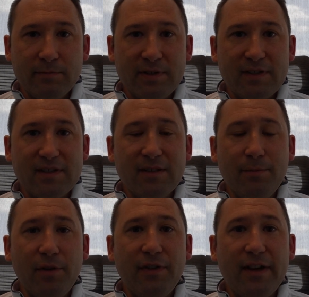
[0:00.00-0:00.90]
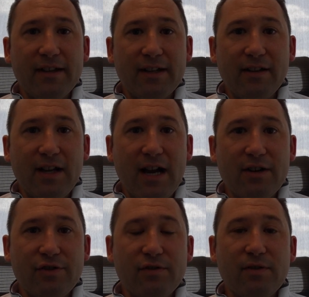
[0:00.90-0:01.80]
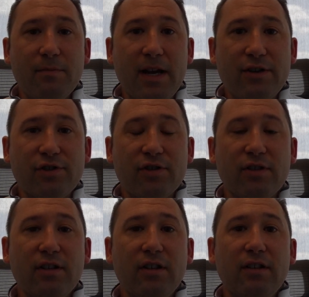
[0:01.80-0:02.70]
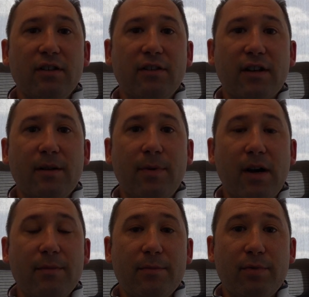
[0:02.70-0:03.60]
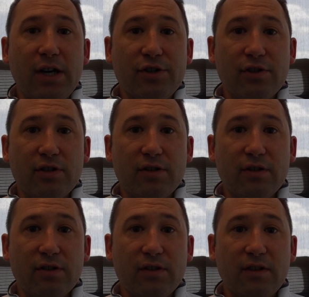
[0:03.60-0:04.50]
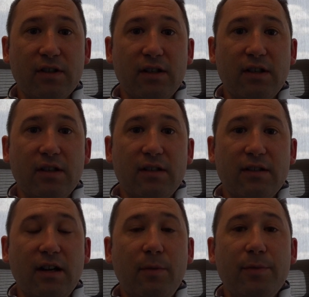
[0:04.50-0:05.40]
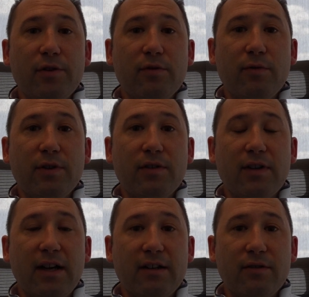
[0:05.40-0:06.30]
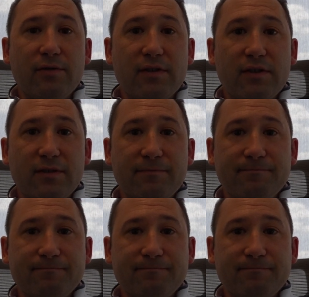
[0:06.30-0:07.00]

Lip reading: It's a simple thing that allows you to measure the compartment pressures to help you with your diagnosis.